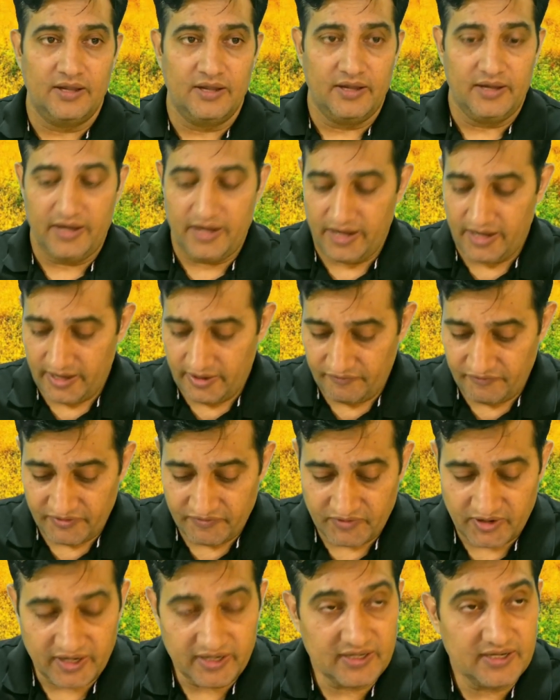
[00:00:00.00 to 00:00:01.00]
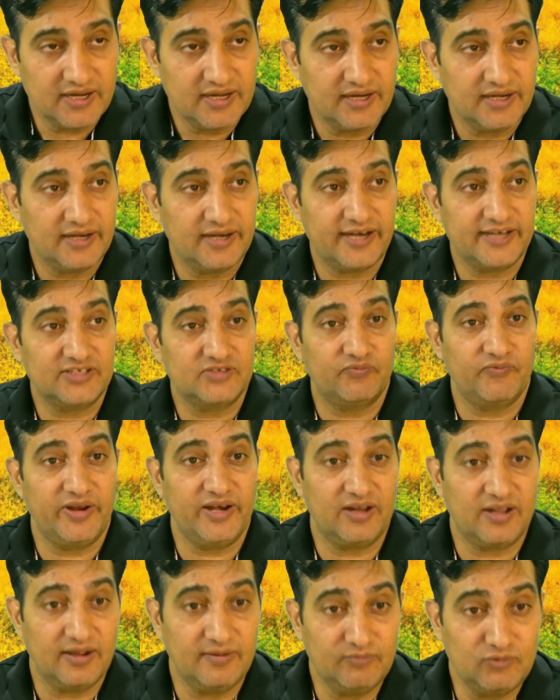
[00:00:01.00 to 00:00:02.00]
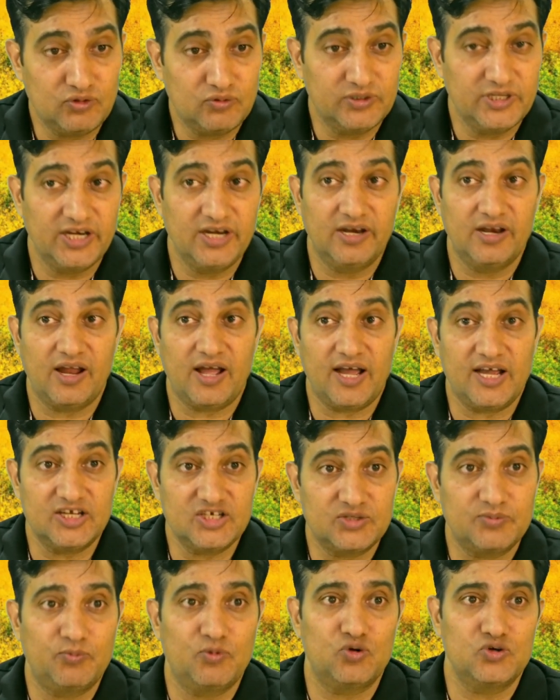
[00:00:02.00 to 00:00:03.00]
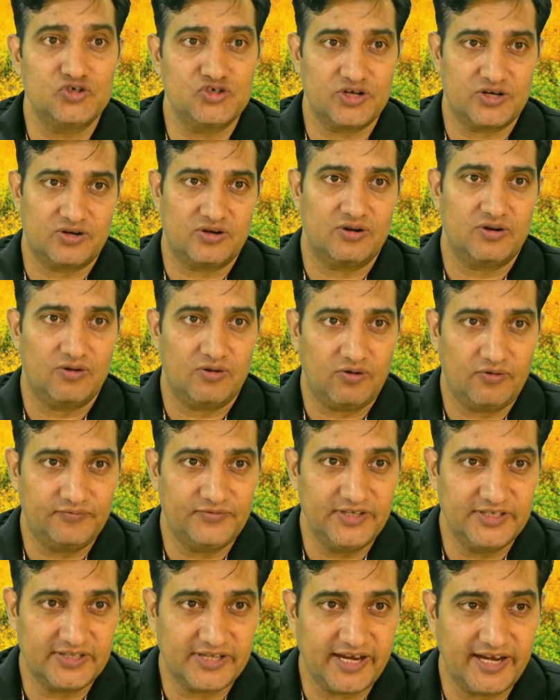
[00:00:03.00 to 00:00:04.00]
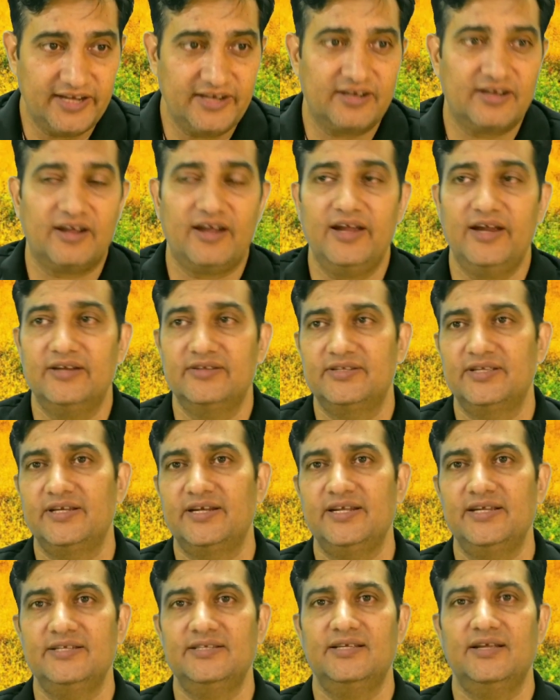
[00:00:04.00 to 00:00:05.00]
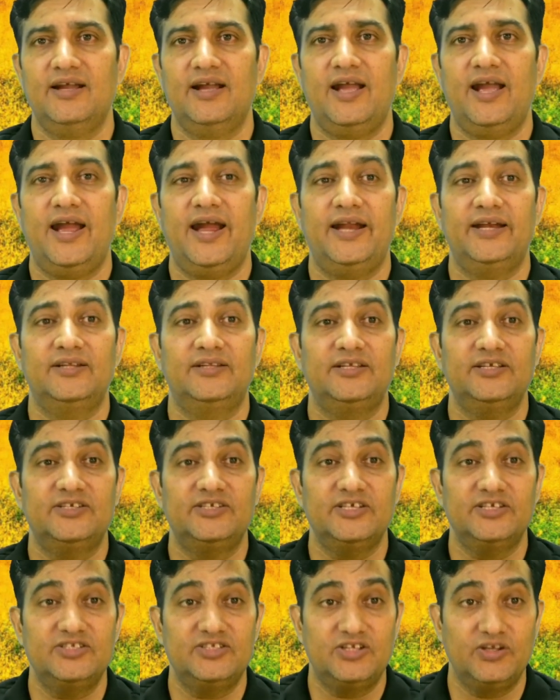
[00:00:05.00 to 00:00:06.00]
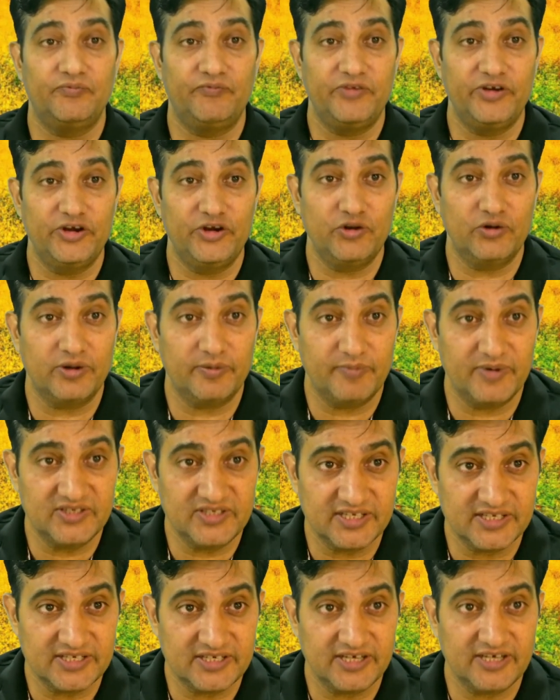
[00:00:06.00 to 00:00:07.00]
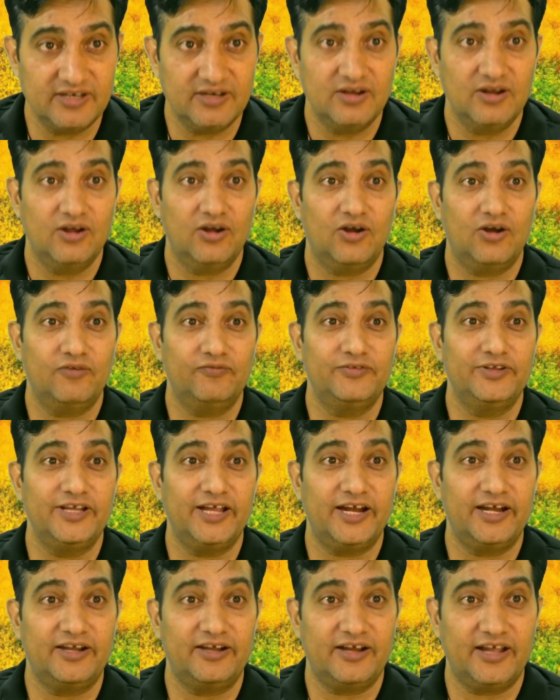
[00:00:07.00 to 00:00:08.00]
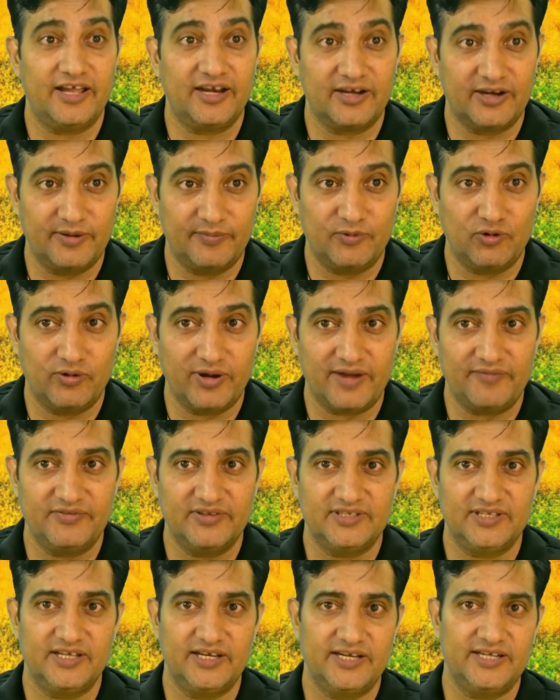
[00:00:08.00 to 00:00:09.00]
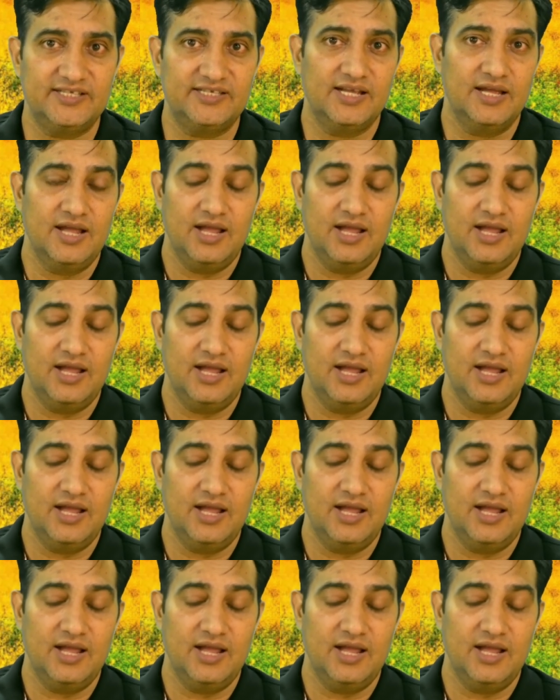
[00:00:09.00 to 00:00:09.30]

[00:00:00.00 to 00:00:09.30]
Hey everyone, let's welcome to the last portion of this entire series, and this is the video number 16 of the entire cryptography series.